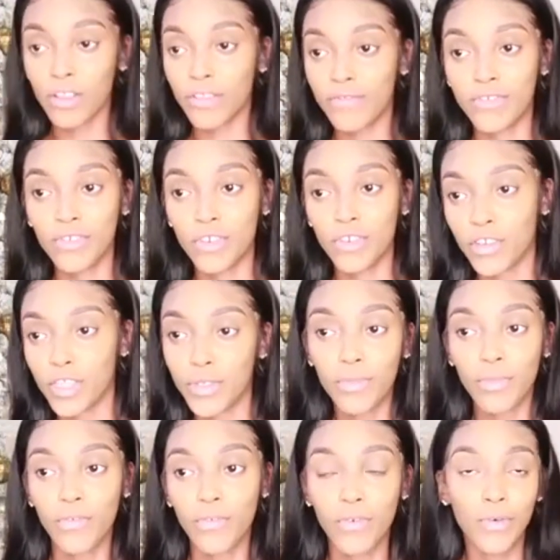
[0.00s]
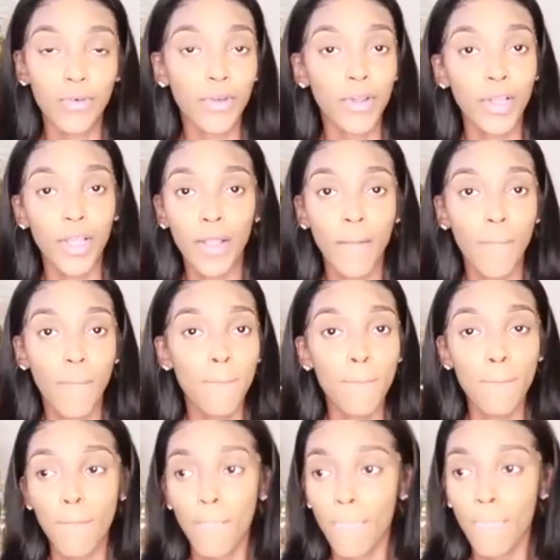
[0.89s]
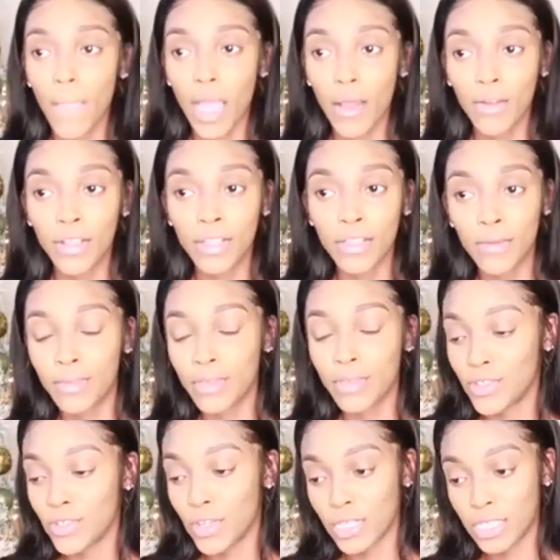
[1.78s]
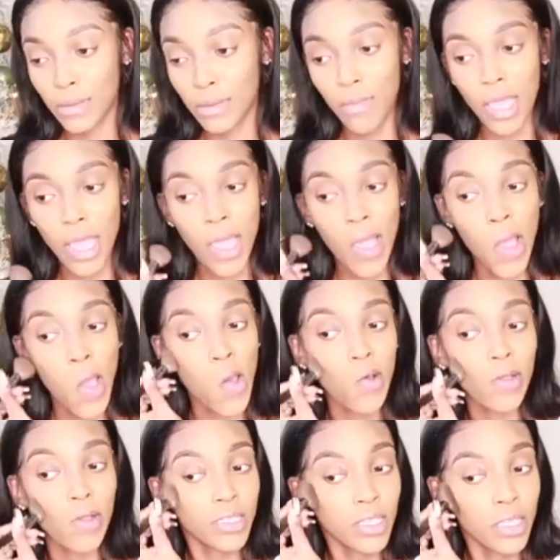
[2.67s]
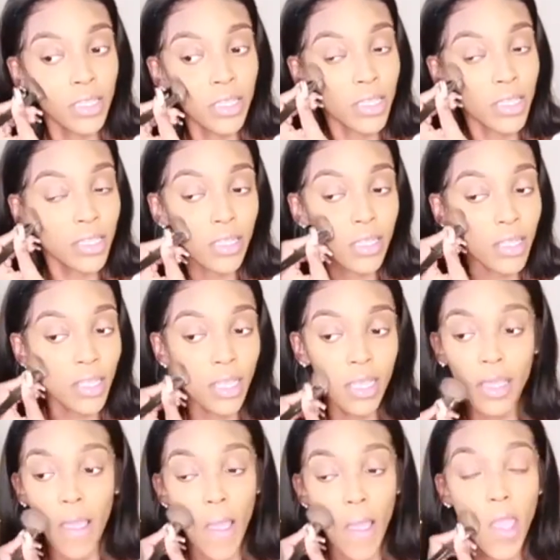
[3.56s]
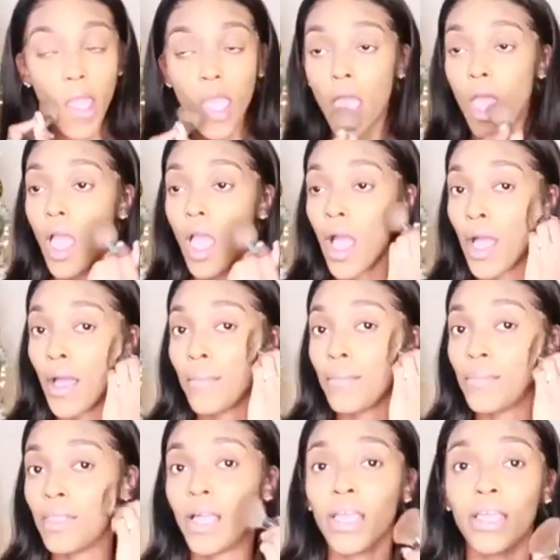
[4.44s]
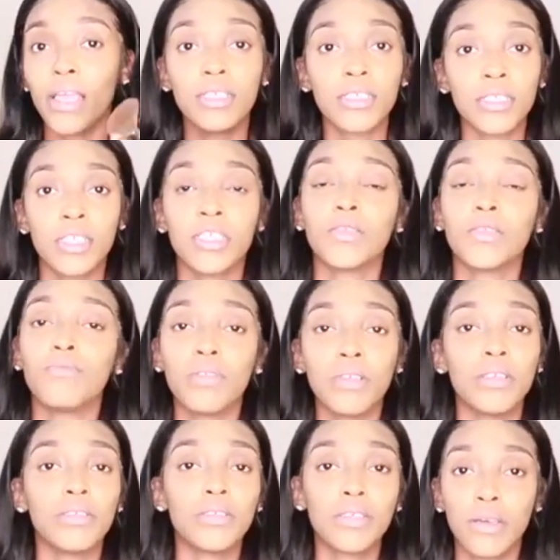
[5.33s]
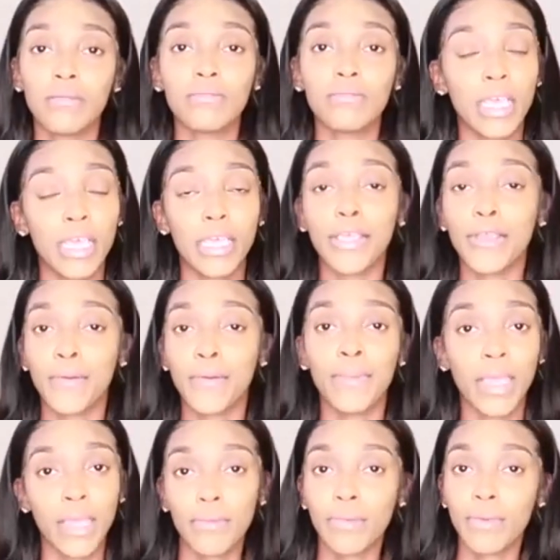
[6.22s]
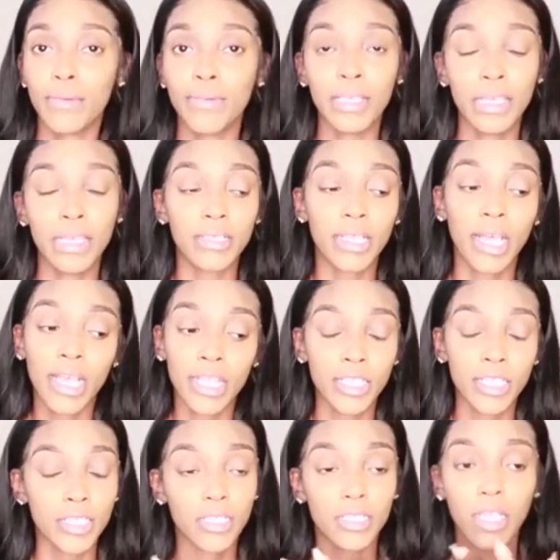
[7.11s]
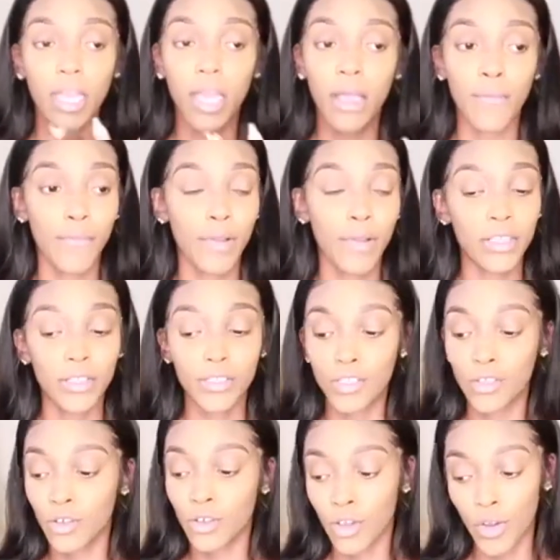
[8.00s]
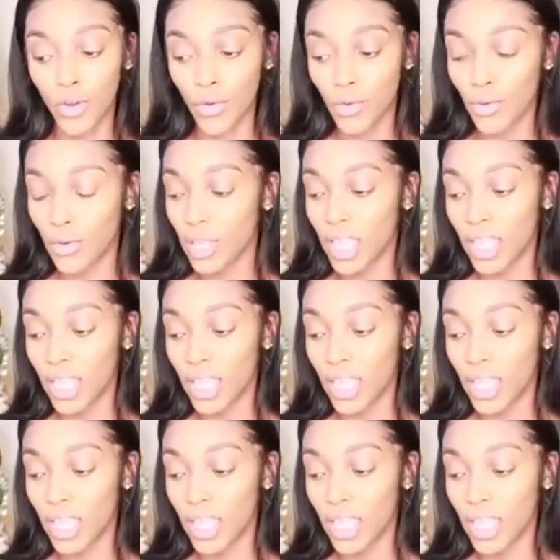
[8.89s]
of drugs before. How could there be drugs in my house? Da, da, da, da. I'm like, sis, please come take your baby, please. I'm ready to go.